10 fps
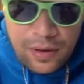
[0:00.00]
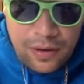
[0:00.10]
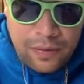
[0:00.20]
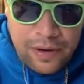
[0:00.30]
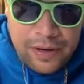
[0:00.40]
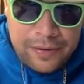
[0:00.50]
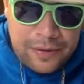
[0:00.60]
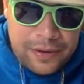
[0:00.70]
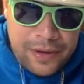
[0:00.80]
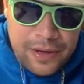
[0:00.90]
All right,
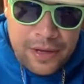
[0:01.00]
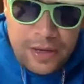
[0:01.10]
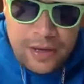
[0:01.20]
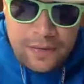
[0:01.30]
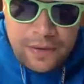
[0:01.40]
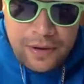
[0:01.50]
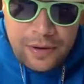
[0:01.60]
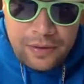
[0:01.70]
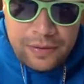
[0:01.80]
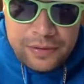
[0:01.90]
here we
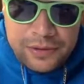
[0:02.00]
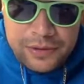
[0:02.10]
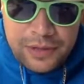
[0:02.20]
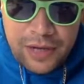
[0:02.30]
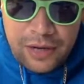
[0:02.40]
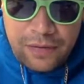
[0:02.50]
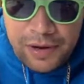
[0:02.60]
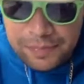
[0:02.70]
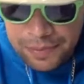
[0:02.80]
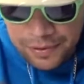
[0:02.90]
go. It's just a kind of
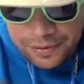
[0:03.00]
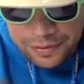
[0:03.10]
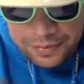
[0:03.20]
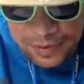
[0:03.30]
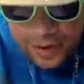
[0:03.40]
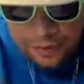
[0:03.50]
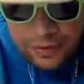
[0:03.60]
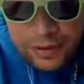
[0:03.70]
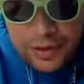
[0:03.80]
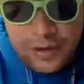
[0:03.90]
random poem. Not
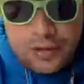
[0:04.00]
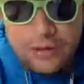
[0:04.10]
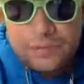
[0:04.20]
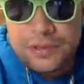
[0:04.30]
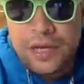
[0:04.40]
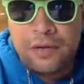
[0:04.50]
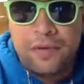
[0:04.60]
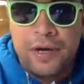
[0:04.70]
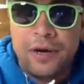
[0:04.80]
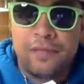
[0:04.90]
really. I'm just kind
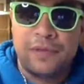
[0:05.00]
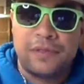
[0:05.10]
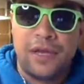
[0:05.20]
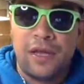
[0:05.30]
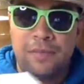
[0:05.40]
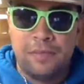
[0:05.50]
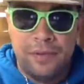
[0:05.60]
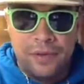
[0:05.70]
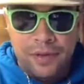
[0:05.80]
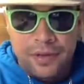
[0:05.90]
of reading off the top.
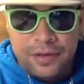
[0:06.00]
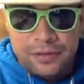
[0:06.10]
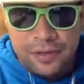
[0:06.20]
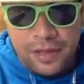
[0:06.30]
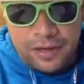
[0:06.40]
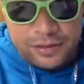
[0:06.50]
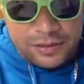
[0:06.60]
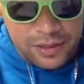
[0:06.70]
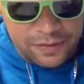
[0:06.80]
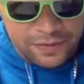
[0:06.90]
There's a lot of
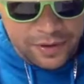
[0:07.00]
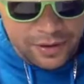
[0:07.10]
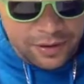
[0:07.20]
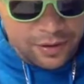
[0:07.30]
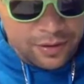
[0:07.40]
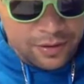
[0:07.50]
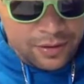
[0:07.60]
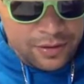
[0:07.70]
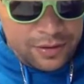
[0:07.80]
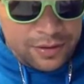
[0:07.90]
stuff here.
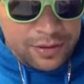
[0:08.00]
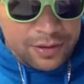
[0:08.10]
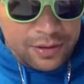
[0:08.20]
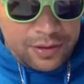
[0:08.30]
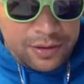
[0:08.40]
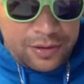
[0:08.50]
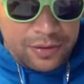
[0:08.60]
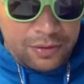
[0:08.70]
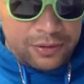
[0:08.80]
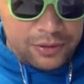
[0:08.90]

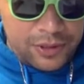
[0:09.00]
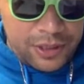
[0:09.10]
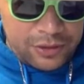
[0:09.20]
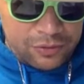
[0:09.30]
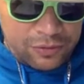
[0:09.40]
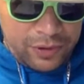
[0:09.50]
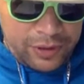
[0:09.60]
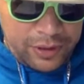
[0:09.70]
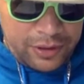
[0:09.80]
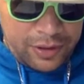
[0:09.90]
Holy shit, it's
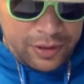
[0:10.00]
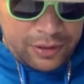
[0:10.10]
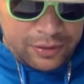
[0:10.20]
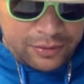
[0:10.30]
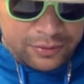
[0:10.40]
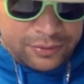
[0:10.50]
really long.